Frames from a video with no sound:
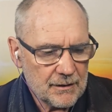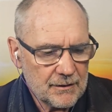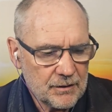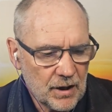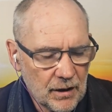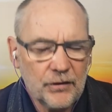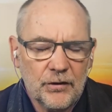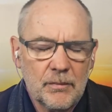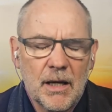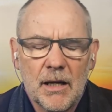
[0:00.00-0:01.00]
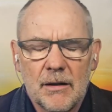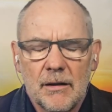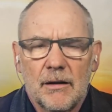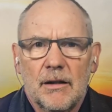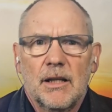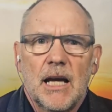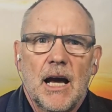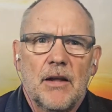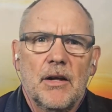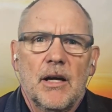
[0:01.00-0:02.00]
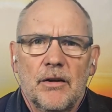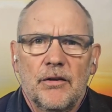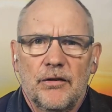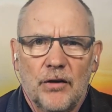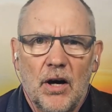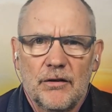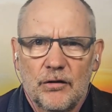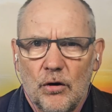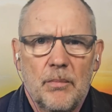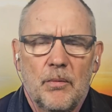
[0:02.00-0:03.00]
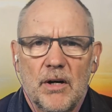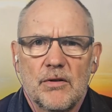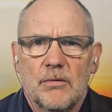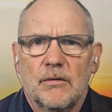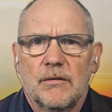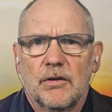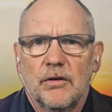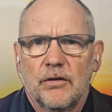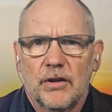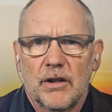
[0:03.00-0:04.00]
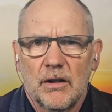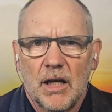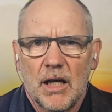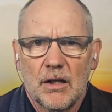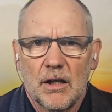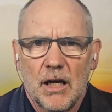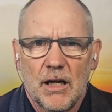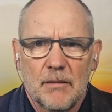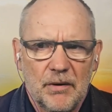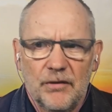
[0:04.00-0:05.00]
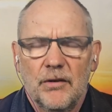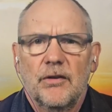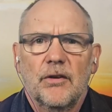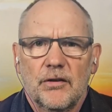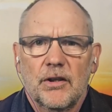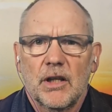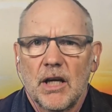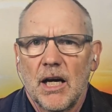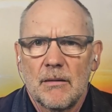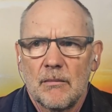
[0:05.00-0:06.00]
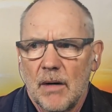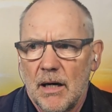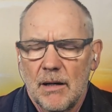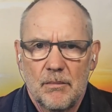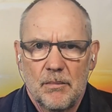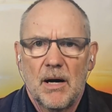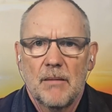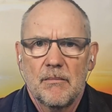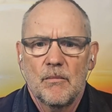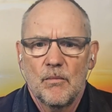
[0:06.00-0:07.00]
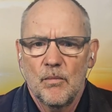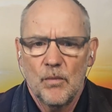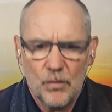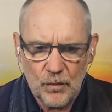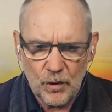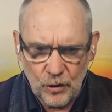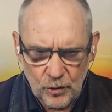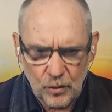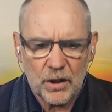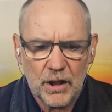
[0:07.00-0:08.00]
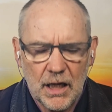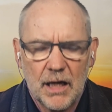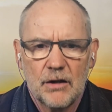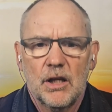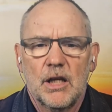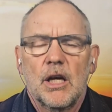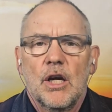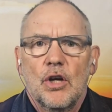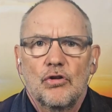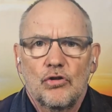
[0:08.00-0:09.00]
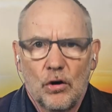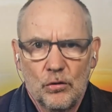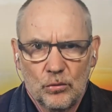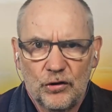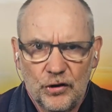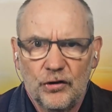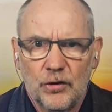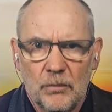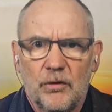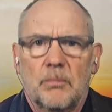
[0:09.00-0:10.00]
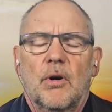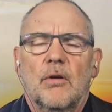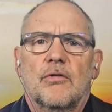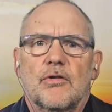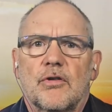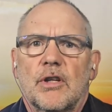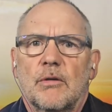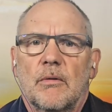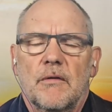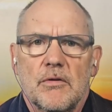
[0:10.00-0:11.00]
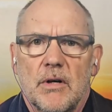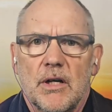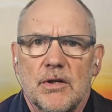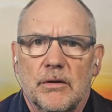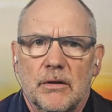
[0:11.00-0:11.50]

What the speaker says: Tell us about the other sides to operational efficiency that businesses can gain by looking at the total systems approach to their refrigeration.